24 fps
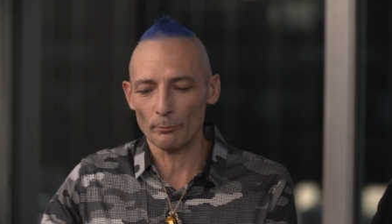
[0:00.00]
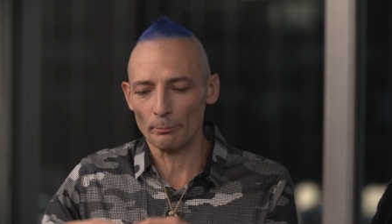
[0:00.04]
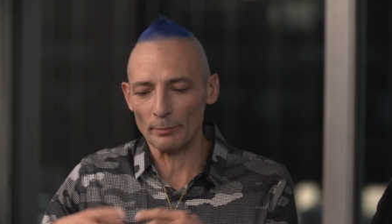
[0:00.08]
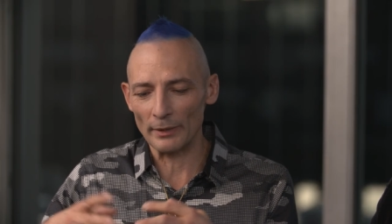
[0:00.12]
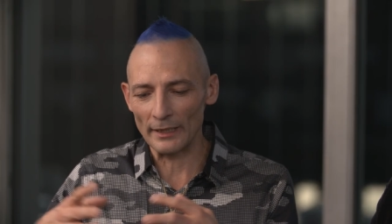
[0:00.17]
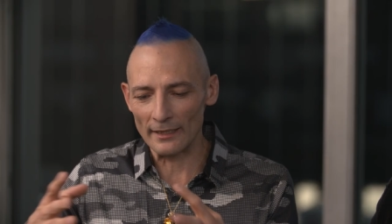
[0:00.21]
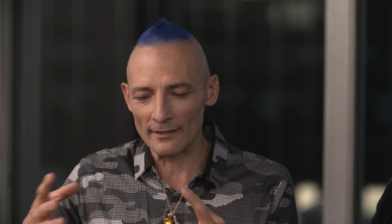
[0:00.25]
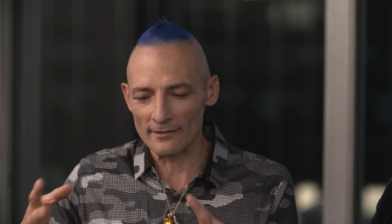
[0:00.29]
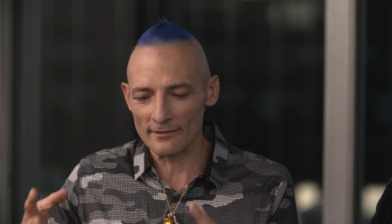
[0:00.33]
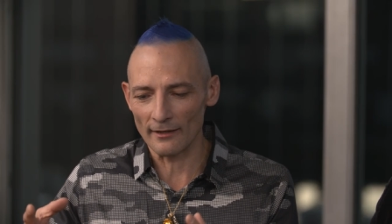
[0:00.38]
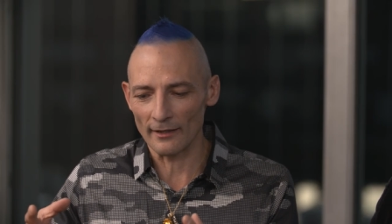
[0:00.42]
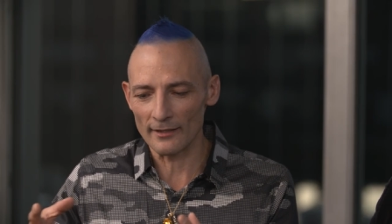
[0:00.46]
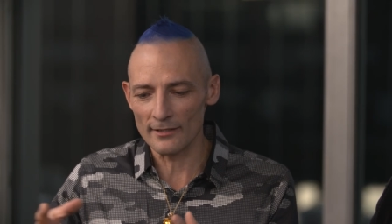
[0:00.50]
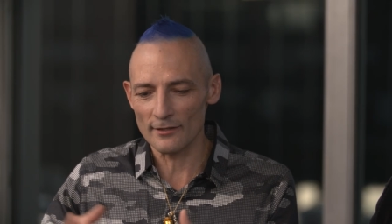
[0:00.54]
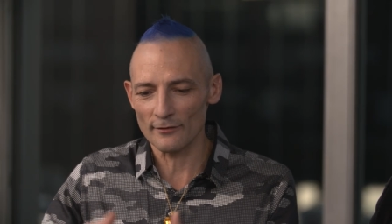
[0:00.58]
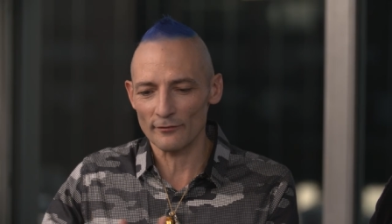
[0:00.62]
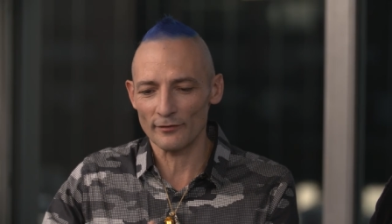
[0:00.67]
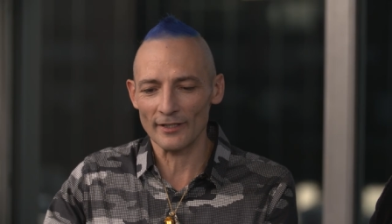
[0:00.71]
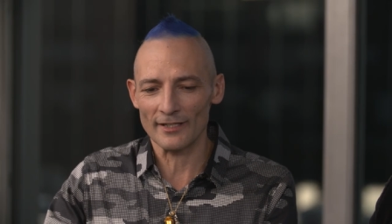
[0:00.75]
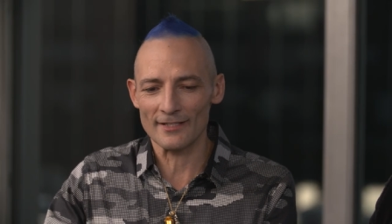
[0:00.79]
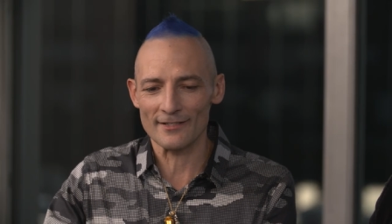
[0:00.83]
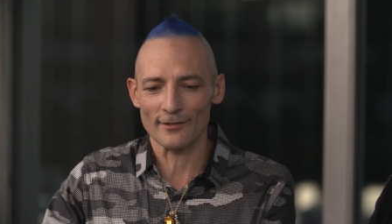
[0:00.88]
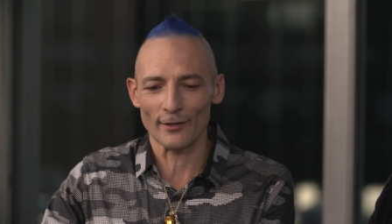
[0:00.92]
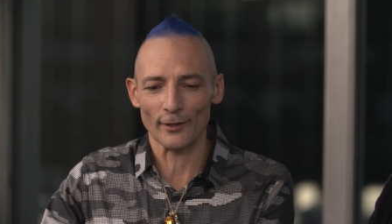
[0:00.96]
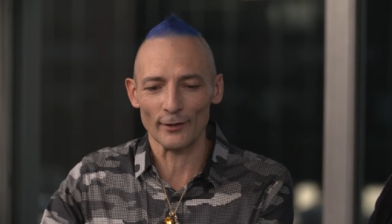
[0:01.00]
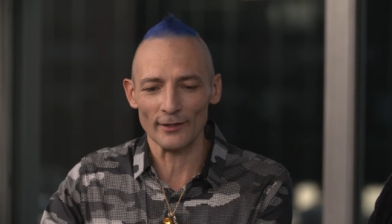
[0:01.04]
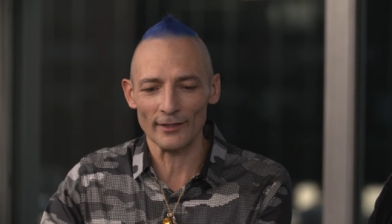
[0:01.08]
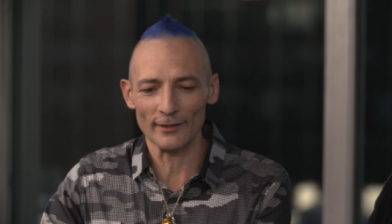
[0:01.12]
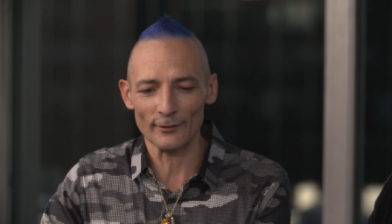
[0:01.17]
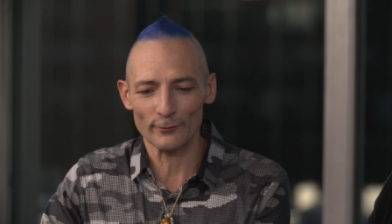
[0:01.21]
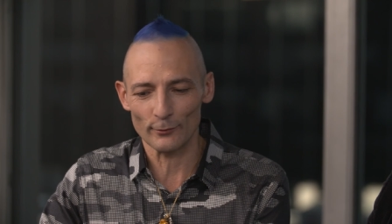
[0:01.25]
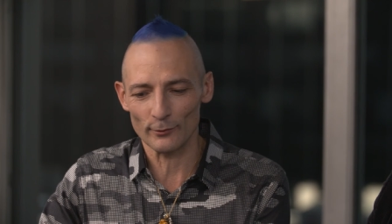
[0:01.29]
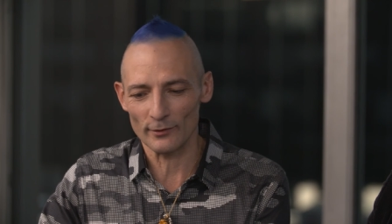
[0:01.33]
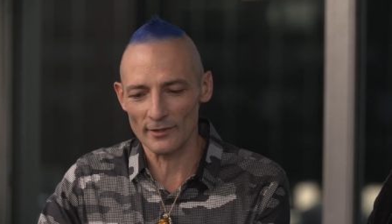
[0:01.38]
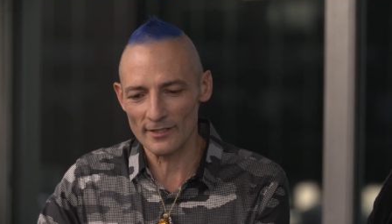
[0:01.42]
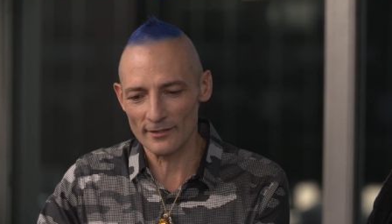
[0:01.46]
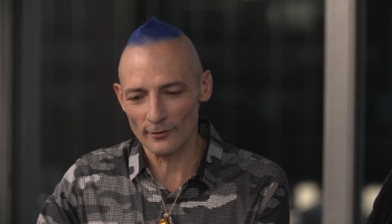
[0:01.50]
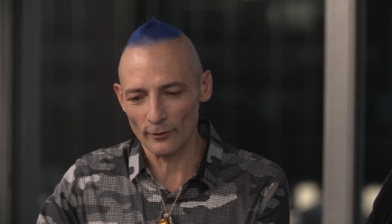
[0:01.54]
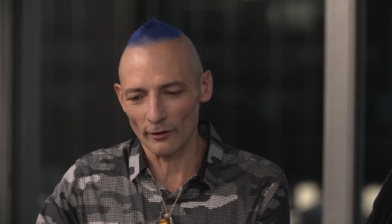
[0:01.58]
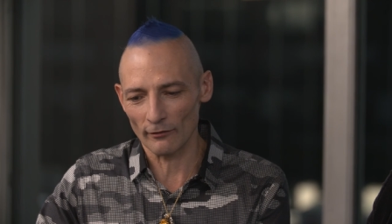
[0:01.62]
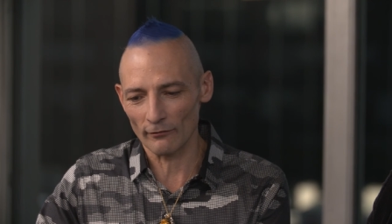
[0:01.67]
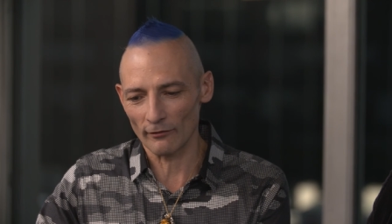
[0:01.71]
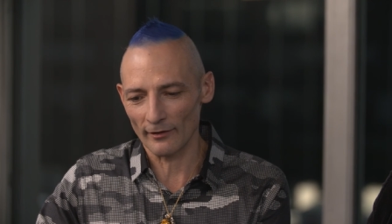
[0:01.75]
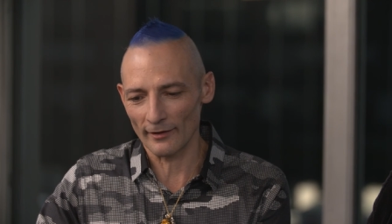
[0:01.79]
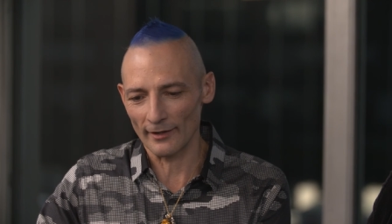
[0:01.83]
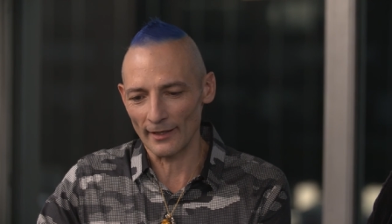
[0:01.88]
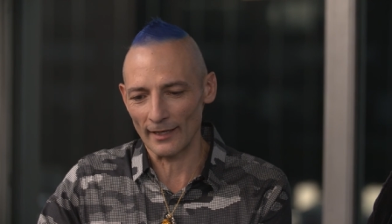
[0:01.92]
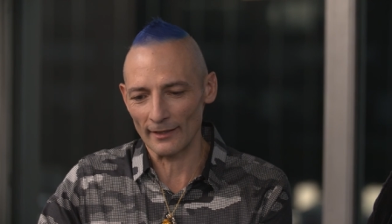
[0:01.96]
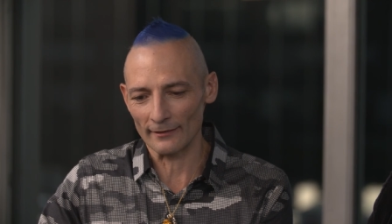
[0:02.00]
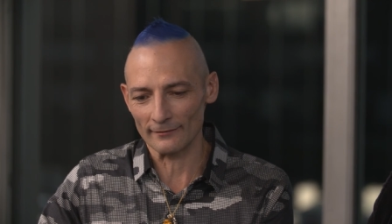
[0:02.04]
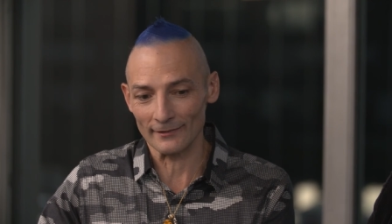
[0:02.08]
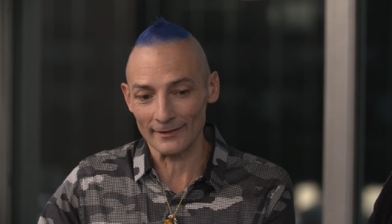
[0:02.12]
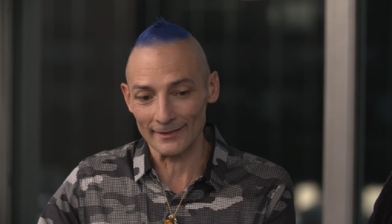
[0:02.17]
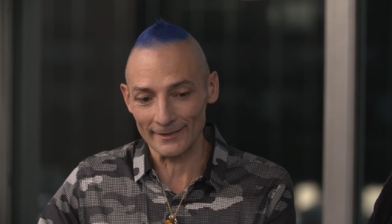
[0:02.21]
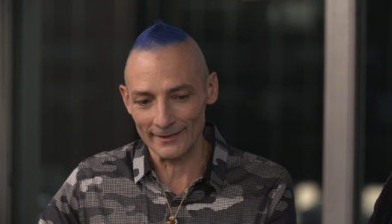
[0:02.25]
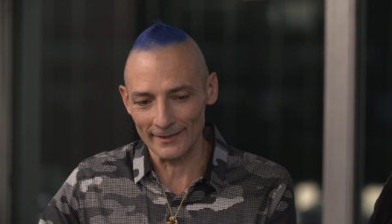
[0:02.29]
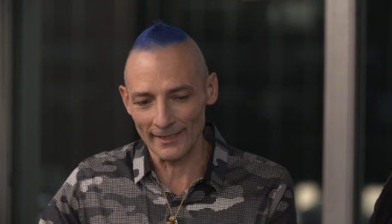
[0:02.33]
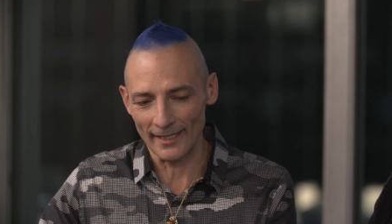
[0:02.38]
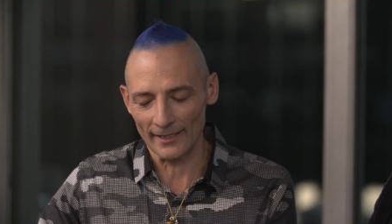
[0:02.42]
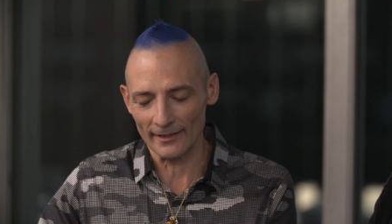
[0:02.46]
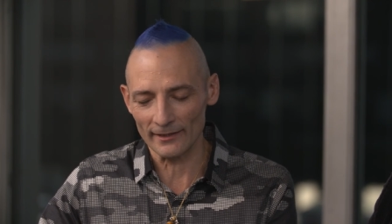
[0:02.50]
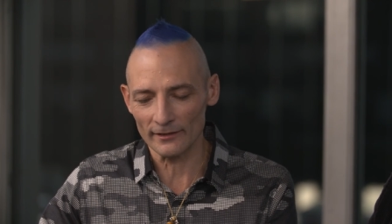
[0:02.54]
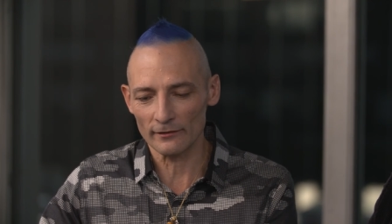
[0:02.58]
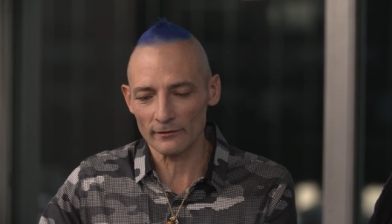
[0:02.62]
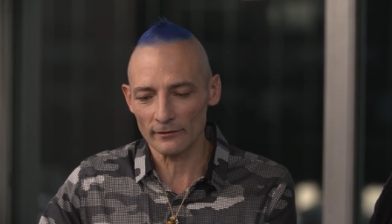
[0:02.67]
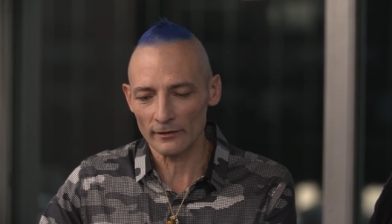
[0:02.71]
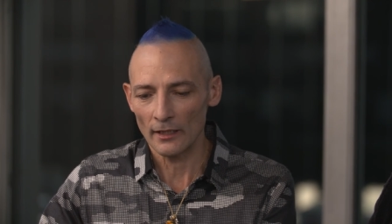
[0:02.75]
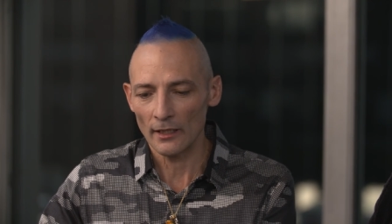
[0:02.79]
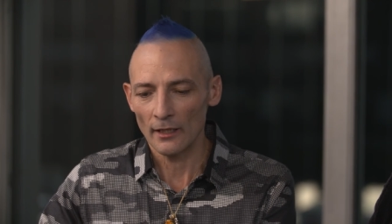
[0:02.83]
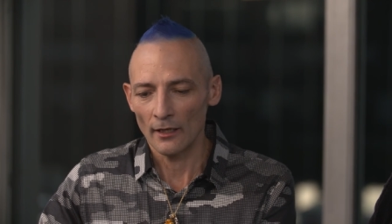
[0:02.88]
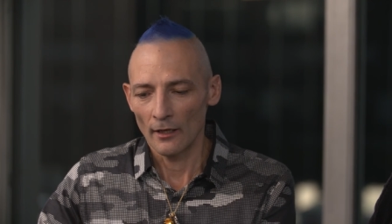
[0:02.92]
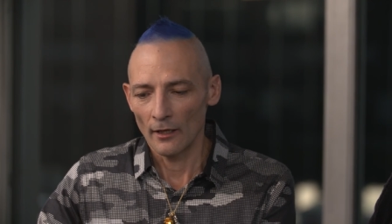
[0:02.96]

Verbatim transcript: big scientific study to discover that yet.